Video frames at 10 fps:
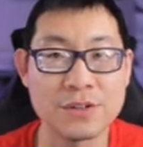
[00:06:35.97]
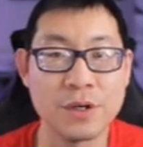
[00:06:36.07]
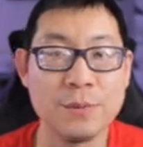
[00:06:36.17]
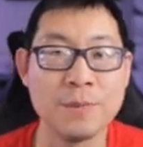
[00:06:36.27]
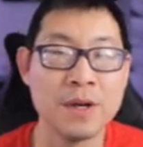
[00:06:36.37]

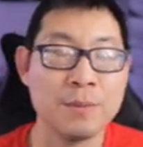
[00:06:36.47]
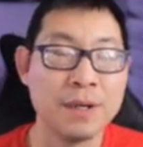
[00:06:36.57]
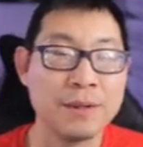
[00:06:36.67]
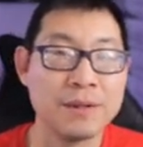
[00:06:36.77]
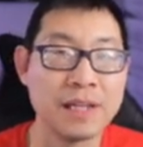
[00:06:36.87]
So,
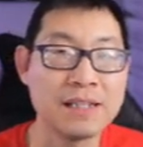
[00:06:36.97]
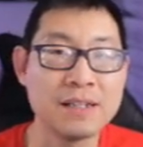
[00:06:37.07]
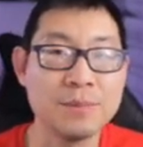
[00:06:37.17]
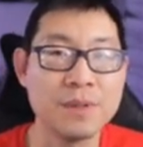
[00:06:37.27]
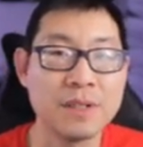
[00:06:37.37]
but that's
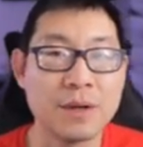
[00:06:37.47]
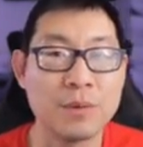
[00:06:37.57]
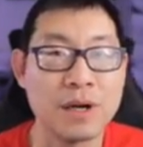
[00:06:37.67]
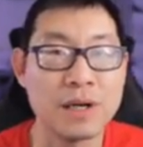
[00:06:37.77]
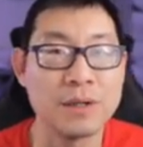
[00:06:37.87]
something I
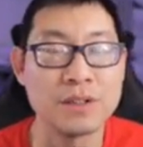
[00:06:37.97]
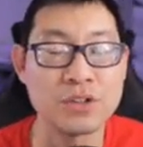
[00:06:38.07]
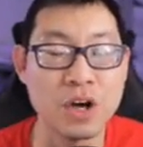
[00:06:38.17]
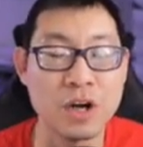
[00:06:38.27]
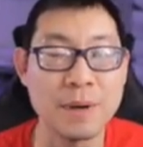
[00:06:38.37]
wanted to
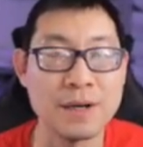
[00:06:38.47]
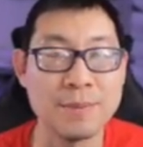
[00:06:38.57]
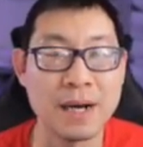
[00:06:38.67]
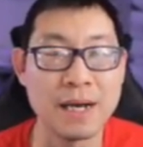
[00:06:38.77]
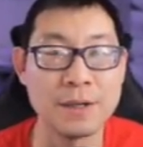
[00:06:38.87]
talk about
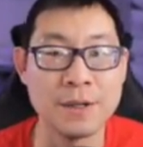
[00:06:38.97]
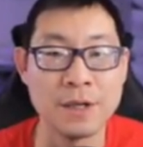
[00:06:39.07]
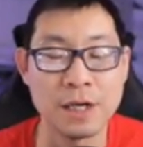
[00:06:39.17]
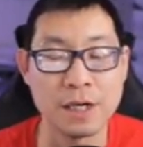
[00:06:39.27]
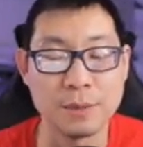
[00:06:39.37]
in my
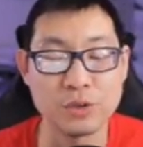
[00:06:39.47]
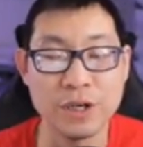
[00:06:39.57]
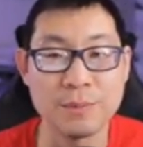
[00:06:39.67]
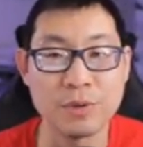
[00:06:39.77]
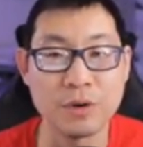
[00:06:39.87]

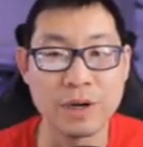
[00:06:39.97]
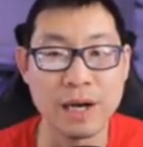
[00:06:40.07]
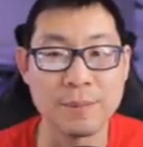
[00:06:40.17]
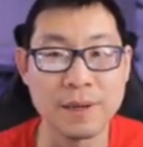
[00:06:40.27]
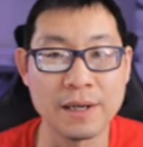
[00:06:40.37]
training
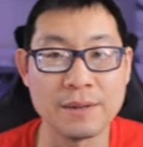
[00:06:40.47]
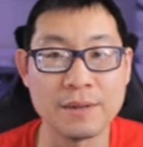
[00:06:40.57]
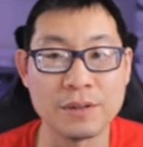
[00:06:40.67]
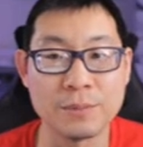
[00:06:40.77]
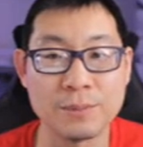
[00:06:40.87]
program
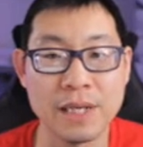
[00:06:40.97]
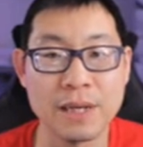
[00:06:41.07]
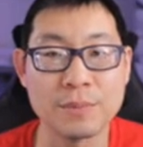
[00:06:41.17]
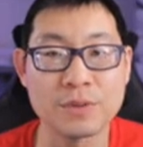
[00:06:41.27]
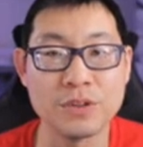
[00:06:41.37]
and be
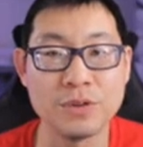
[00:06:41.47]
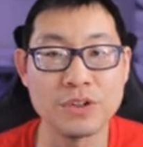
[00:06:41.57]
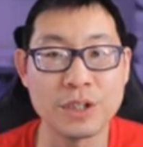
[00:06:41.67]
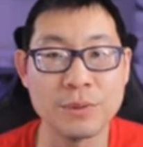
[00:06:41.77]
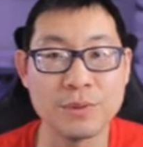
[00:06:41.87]
able to
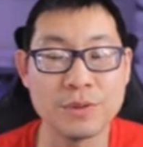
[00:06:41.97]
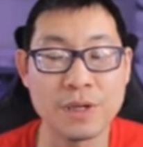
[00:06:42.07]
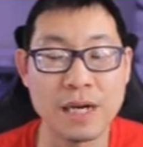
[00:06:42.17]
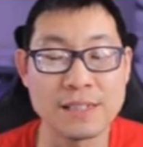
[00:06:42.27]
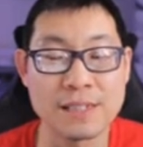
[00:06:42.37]
share with you
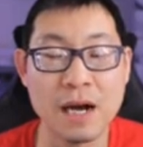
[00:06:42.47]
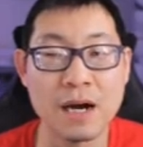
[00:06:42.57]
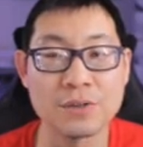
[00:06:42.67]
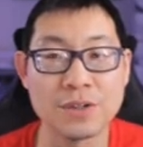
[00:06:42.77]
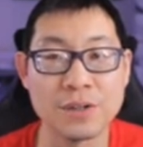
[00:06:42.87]
guys
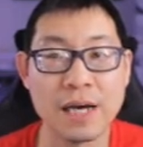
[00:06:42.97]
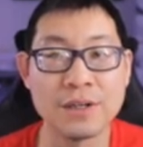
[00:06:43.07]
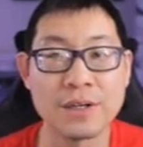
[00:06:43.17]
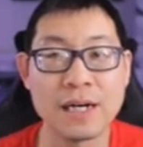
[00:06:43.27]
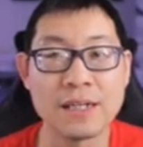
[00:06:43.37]
now so that
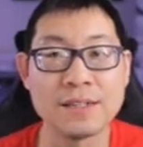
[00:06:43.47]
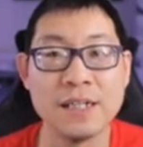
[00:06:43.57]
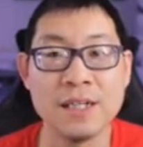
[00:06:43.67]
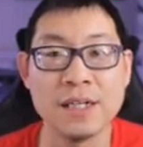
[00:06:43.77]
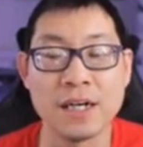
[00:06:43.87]
you guys
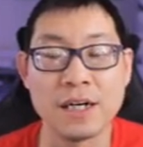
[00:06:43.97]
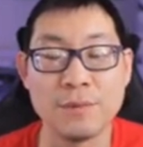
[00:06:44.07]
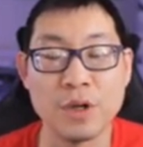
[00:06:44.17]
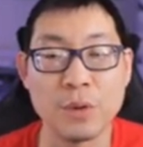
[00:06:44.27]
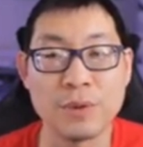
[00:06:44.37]

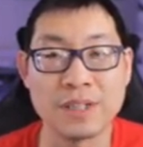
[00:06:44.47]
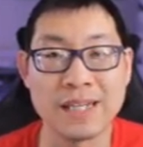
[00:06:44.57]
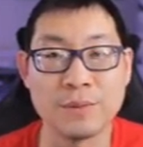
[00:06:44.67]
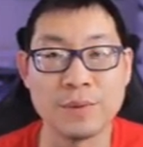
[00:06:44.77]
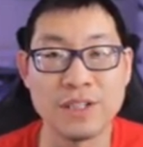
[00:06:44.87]
know
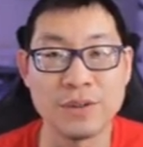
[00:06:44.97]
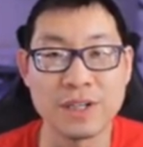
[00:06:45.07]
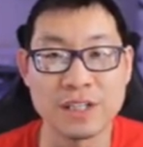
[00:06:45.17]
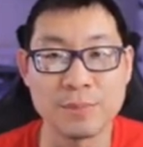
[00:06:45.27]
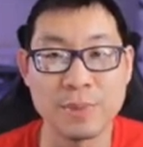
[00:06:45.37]
what you
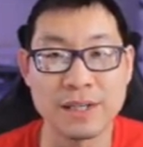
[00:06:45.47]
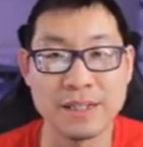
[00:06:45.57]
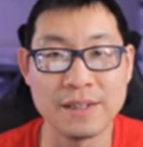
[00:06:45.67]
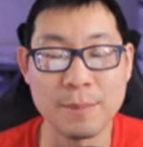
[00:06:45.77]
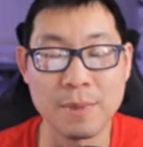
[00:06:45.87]
can expect
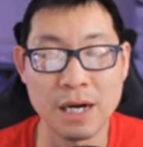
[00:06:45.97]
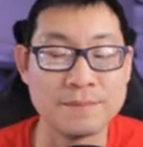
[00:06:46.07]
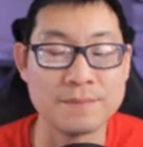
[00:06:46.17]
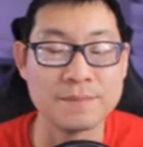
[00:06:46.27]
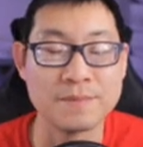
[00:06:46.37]
in that
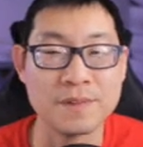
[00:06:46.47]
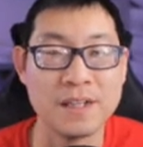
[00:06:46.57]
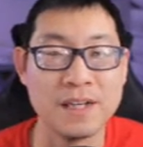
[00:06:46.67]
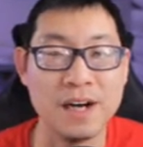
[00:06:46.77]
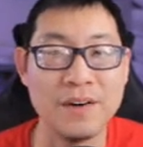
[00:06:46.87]
module.
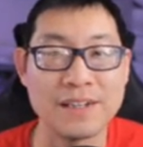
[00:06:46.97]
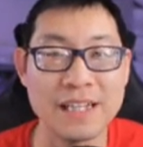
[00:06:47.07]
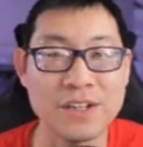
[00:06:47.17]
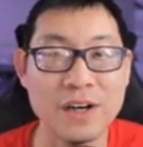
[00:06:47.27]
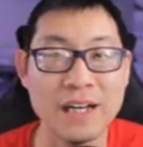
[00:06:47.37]
Okay. All right.
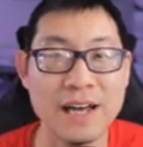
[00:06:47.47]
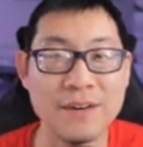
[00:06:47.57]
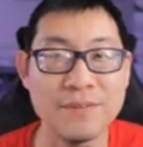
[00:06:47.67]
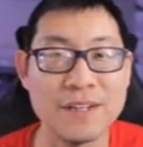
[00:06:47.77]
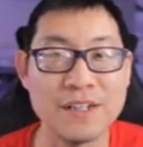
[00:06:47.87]
That's all I
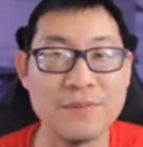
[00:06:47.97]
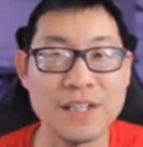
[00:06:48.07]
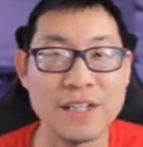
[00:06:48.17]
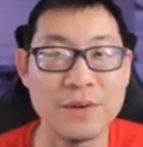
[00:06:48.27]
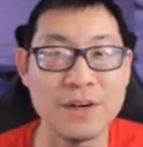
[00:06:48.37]
have for this
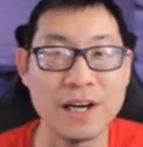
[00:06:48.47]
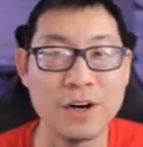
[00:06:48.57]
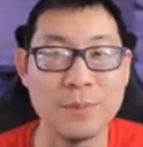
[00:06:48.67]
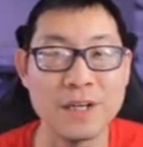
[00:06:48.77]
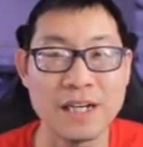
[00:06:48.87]
video. I
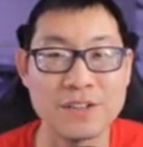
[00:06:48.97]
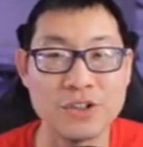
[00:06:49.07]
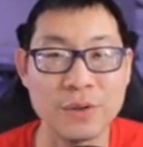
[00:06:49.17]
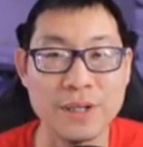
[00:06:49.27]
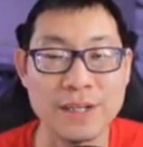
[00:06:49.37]
hope you guys
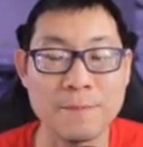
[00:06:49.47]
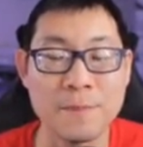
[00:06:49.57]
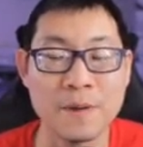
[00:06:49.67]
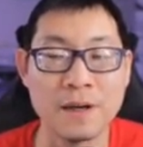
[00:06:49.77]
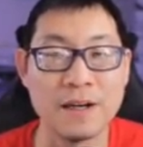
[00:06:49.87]
enjoyed it.
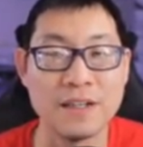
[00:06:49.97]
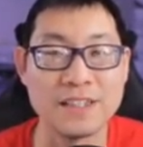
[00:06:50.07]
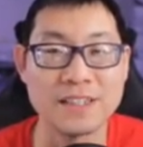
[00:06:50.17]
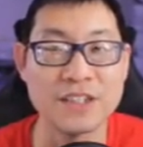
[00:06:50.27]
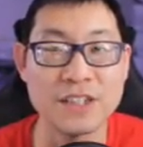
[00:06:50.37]

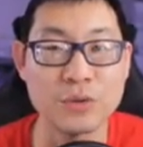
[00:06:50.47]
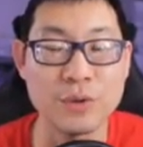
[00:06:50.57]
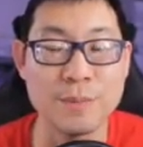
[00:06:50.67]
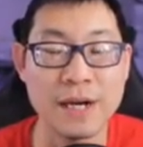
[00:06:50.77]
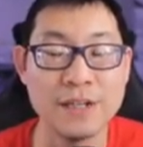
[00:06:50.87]
Just as a
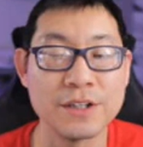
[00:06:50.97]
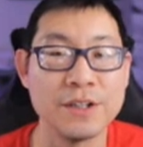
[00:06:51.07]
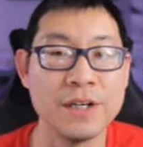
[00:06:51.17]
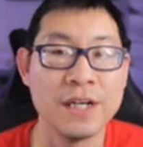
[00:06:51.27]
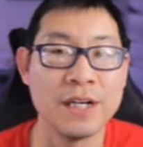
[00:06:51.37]

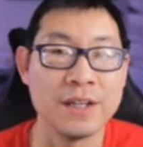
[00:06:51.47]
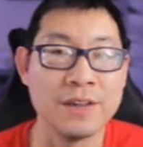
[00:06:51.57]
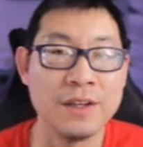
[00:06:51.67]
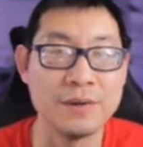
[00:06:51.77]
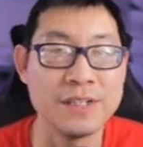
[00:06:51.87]
reminder,
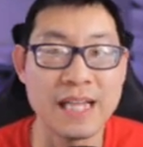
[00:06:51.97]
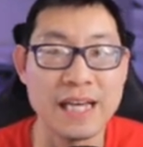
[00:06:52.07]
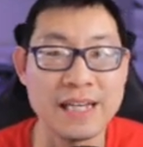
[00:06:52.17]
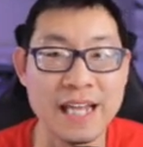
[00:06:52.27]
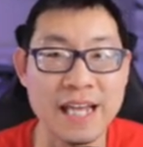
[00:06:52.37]
there is
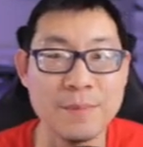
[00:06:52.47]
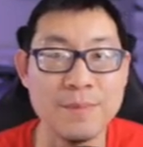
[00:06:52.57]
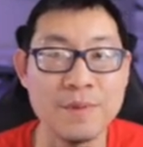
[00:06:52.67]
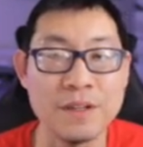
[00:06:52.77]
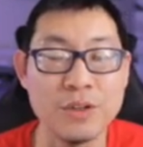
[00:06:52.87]
that
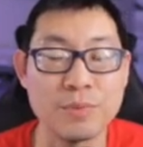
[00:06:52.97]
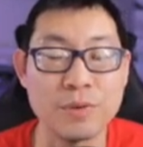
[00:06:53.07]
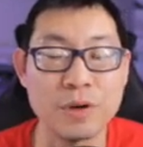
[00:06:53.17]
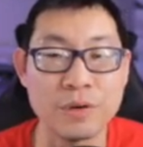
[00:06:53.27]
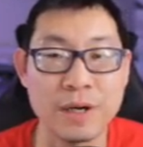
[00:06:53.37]
Name the New
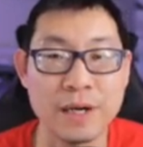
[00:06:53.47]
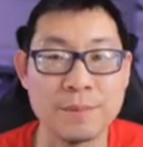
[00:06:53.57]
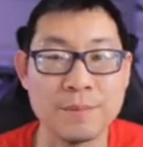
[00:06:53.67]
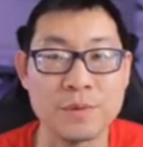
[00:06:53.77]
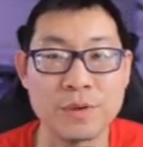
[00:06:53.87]

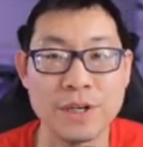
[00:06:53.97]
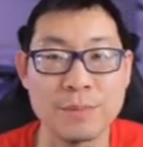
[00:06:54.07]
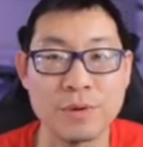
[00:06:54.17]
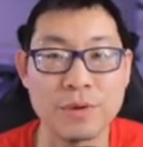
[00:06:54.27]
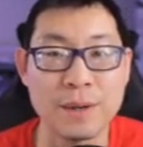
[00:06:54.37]
Program training
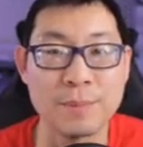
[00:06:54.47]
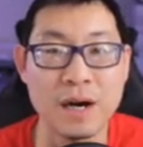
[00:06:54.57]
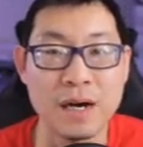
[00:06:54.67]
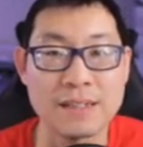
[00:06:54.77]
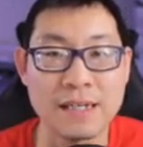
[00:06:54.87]
program
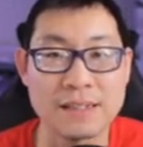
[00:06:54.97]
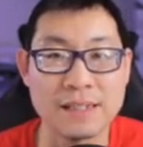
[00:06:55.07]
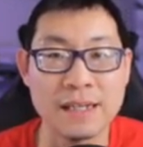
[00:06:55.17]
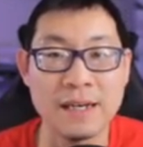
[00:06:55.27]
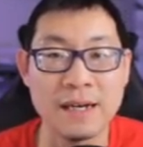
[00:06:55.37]

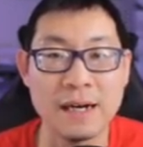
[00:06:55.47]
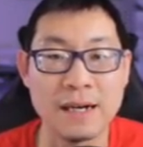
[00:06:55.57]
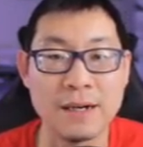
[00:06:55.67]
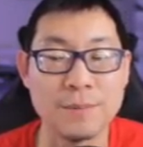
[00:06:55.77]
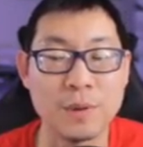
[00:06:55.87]
contest.
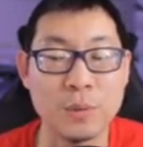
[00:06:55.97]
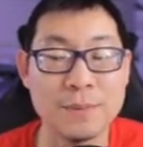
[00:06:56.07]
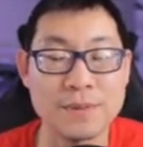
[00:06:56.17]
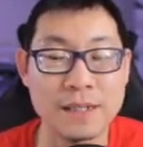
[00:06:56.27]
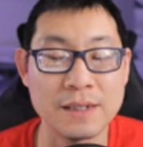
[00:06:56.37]
The
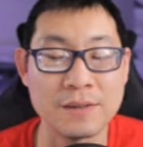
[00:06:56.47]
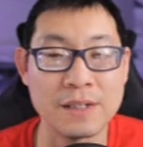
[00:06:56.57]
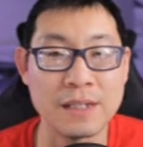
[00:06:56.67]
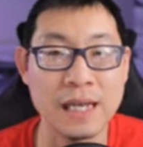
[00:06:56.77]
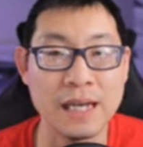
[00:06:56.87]
website
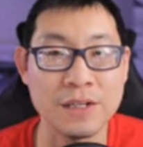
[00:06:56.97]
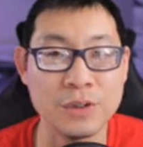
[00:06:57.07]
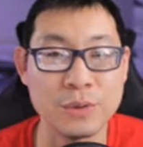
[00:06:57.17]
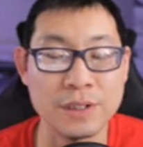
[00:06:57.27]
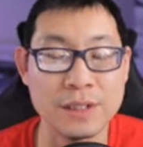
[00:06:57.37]
that
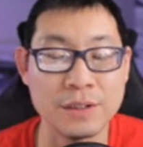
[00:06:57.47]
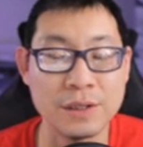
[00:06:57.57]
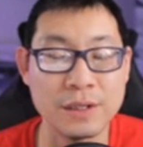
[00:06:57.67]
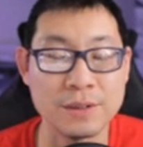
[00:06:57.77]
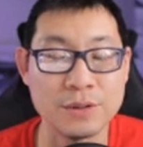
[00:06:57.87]
you can
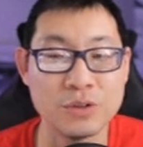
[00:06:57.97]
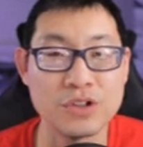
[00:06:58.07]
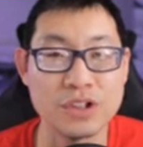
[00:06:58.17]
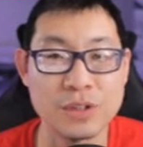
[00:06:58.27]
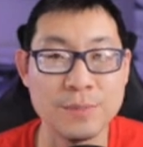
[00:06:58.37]
use
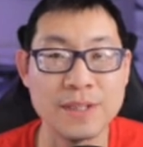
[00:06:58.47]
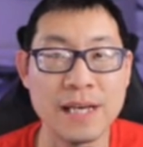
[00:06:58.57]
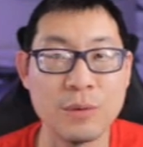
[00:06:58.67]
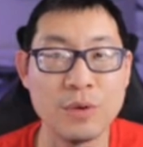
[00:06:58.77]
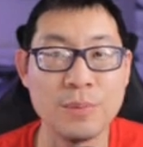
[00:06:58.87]
to submit
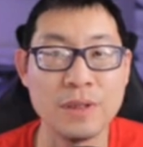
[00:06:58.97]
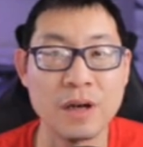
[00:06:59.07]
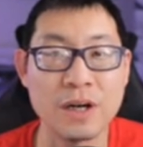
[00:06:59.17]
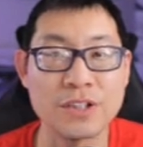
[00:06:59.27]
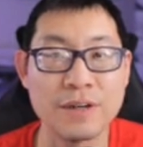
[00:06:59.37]
that will be
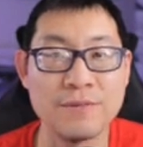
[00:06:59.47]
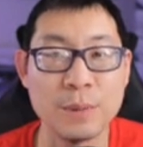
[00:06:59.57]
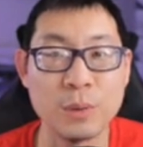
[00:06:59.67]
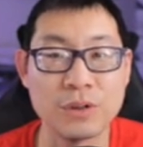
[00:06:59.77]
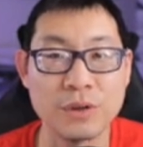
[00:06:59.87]
launched on
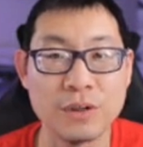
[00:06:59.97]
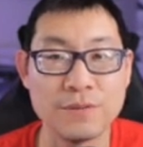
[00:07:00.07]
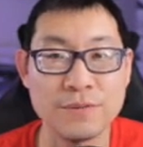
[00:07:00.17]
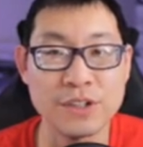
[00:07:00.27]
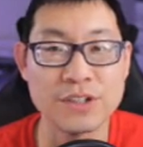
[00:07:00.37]
February
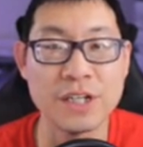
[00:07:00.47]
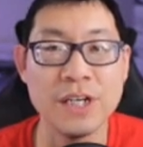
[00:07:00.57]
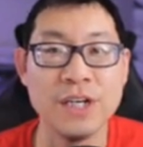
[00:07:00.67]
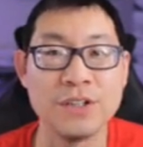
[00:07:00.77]
21st.